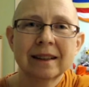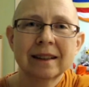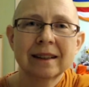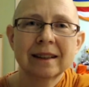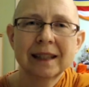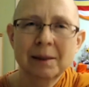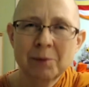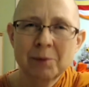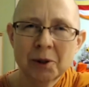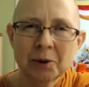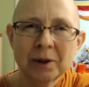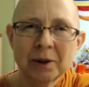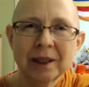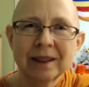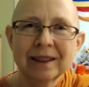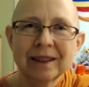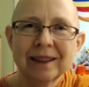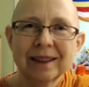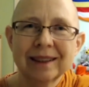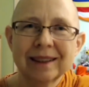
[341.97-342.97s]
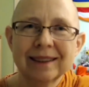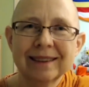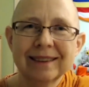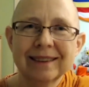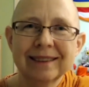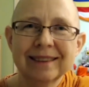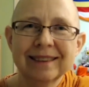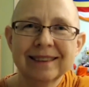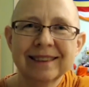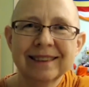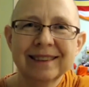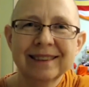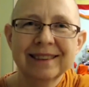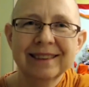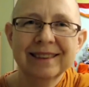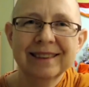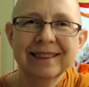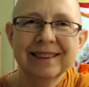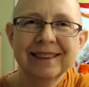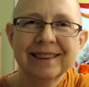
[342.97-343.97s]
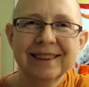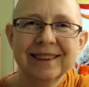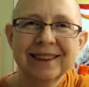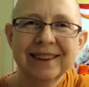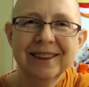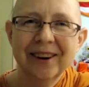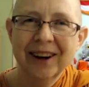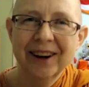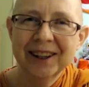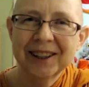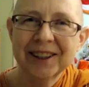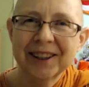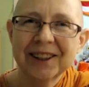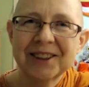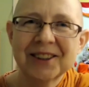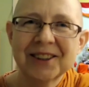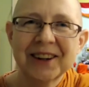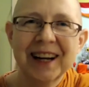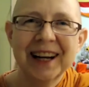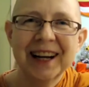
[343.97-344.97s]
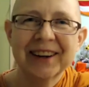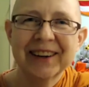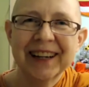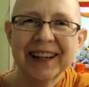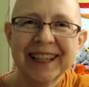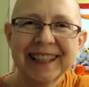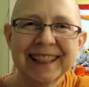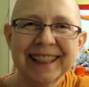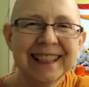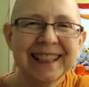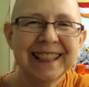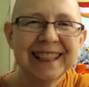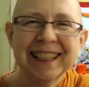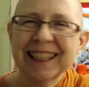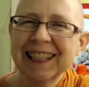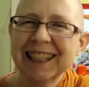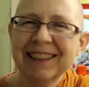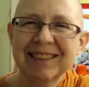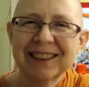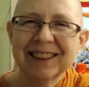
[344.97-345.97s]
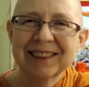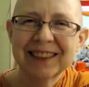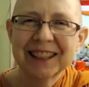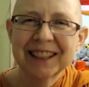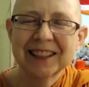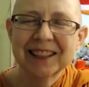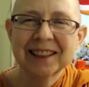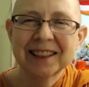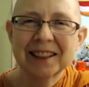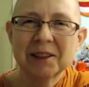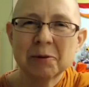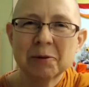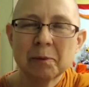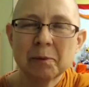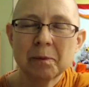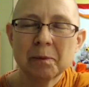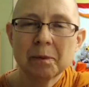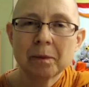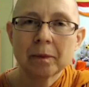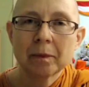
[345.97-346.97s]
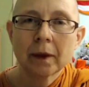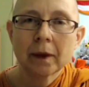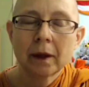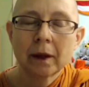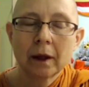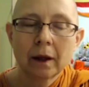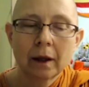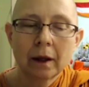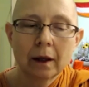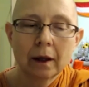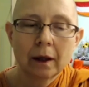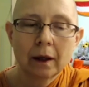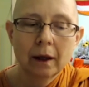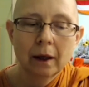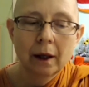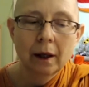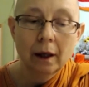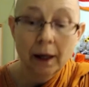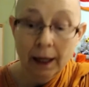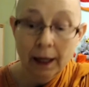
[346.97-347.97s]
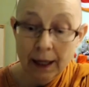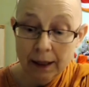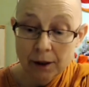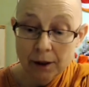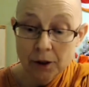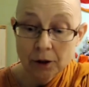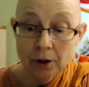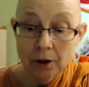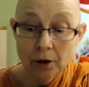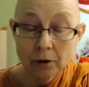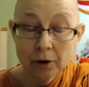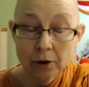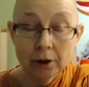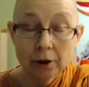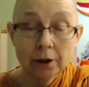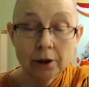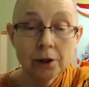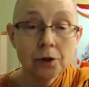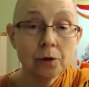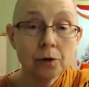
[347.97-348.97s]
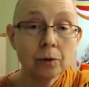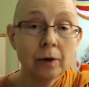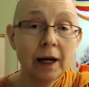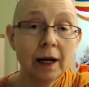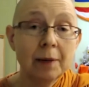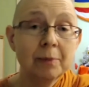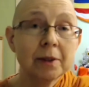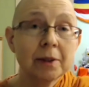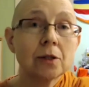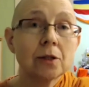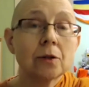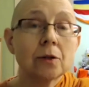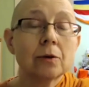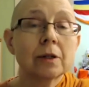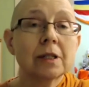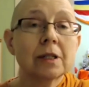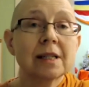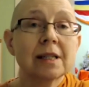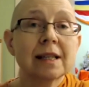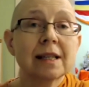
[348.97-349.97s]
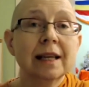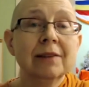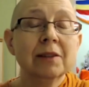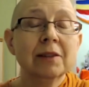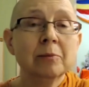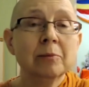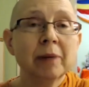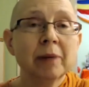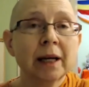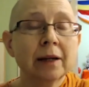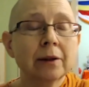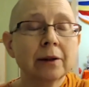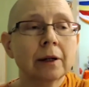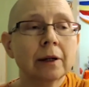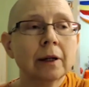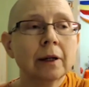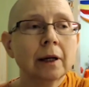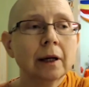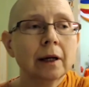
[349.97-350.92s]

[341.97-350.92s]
Keep doing good. You're on a good track, right? Keep doing good. And, goodness ripens towards us even better.